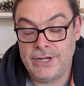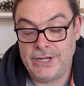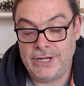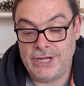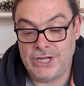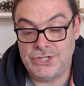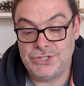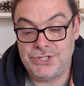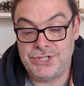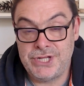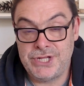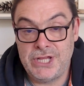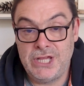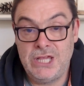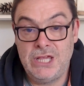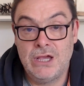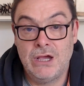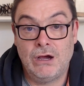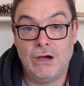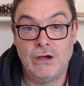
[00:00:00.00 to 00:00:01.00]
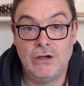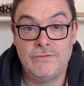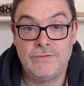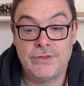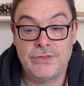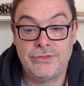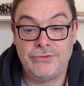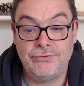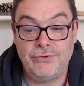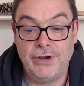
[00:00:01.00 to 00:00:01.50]
is d over
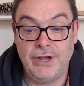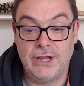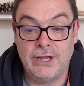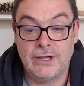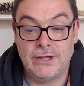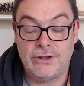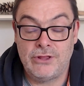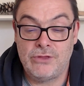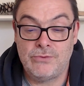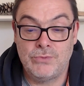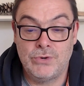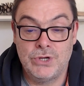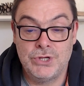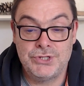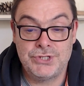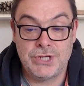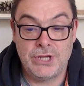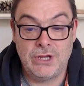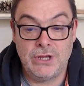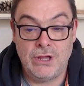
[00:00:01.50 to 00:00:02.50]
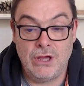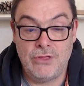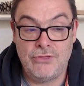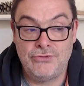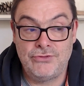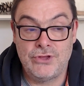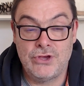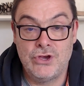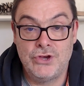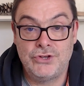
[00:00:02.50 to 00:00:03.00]
3, in other words, a
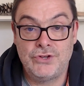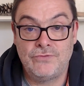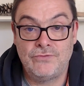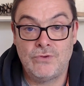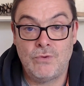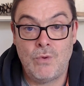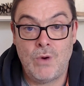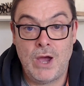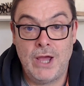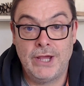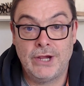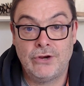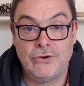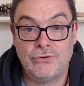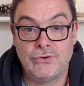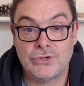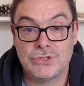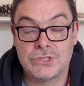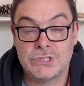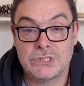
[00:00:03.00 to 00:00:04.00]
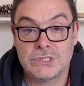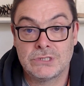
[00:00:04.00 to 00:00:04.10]
third of the way across.